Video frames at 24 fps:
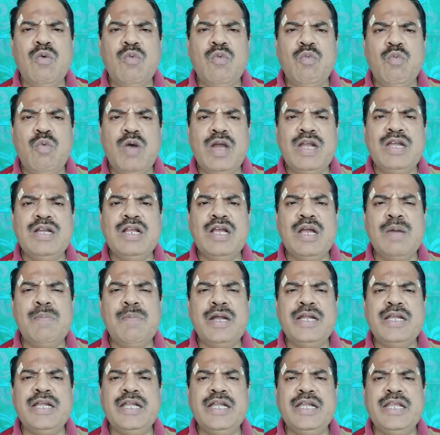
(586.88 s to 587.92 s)
one
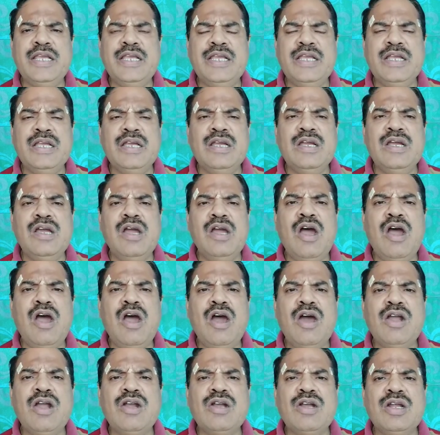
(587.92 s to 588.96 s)
commodity
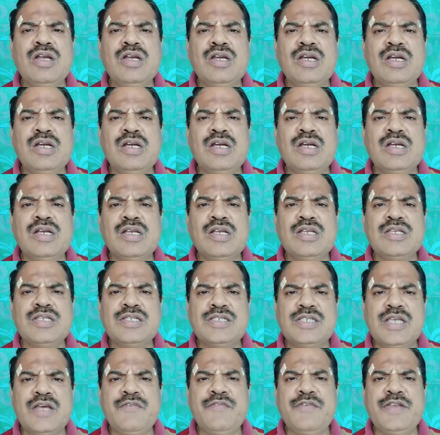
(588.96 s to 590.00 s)
or
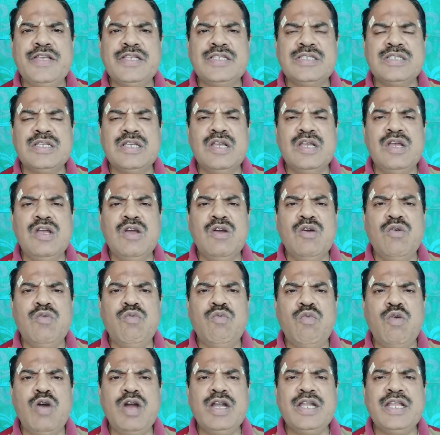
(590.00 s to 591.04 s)
service,
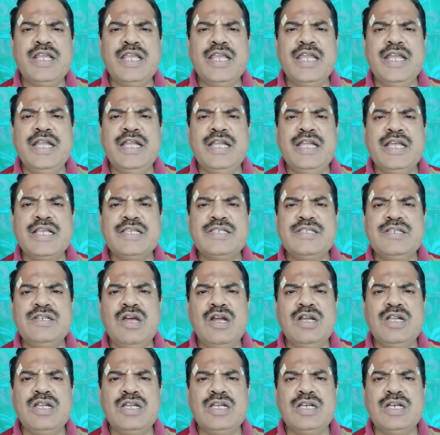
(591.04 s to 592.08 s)
what he does
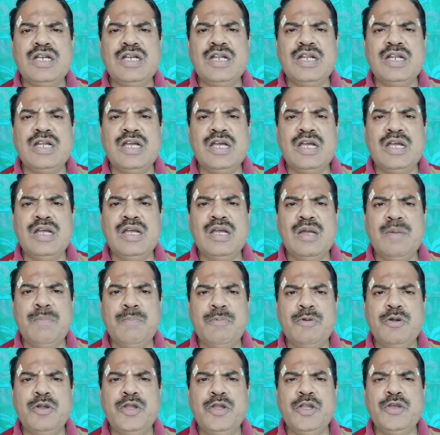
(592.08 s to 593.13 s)
not
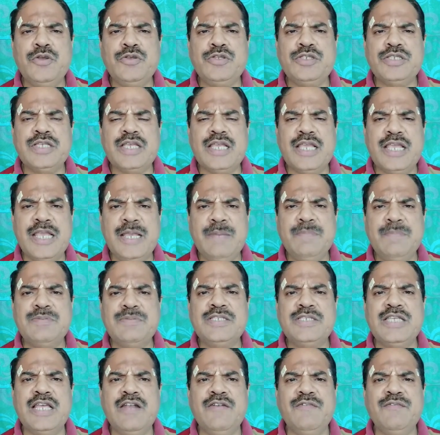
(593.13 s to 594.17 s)
produce
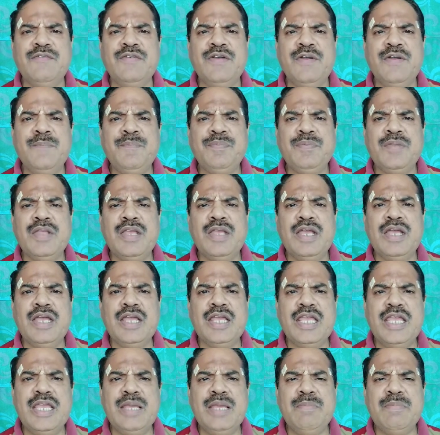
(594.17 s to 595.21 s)
himself,
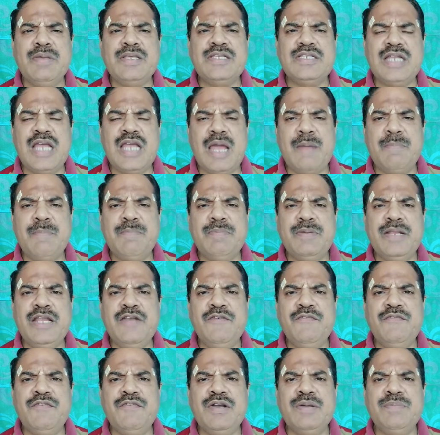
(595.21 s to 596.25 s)
he must
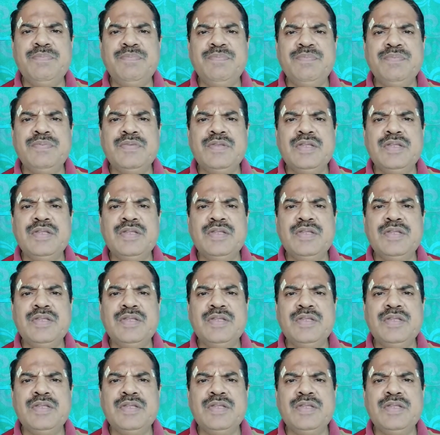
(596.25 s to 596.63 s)
obtain from